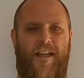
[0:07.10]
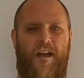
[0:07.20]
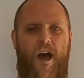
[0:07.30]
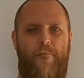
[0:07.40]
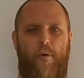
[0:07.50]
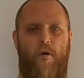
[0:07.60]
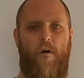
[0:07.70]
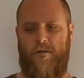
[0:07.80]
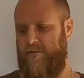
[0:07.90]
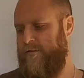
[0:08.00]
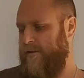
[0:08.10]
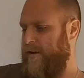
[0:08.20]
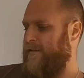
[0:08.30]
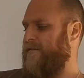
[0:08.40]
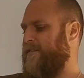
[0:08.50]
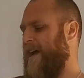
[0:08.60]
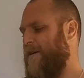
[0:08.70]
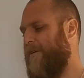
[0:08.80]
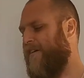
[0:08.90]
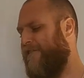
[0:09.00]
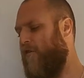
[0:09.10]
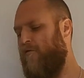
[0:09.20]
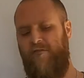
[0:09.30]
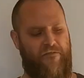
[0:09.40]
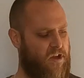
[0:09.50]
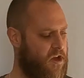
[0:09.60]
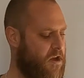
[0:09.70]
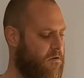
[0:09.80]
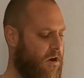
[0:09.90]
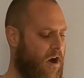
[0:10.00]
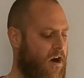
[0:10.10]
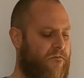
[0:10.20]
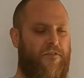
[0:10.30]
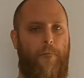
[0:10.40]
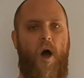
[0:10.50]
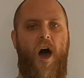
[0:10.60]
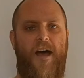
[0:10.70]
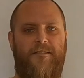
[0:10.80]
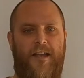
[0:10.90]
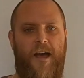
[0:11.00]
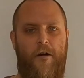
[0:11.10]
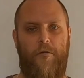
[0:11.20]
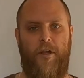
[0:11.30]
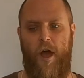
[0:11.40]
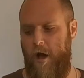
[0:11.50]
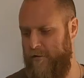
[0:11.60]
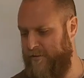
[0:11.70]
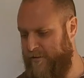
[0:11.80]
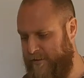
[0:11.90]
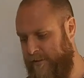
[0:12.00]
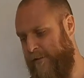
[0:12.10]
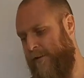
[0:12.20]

Sky boards. This is going to be a full review of the Pyzel Ghost.